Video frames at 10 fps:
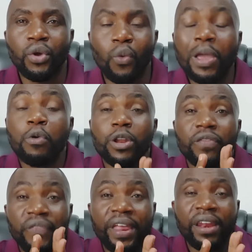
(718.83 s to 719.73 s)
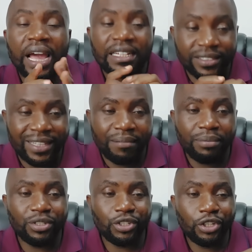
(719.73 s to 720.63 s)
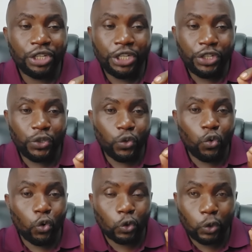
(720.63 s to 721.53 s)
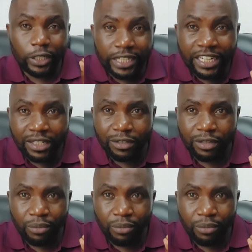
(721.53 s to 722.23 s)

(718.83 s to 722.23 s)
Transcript: Why would it then attempt to consolidate